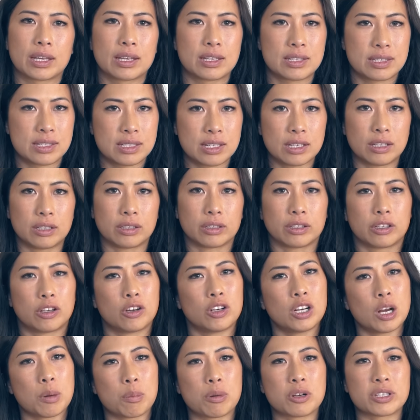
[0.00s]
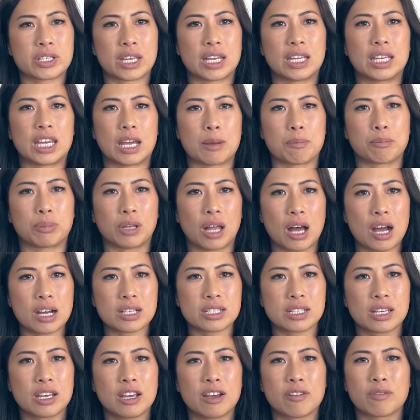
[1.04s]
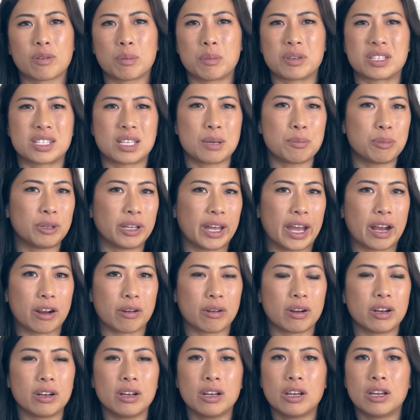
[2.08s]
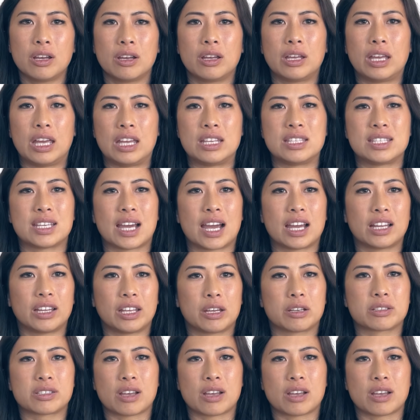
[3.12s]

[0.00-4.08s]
Still, your numbers can get blocked from a simple error in dialing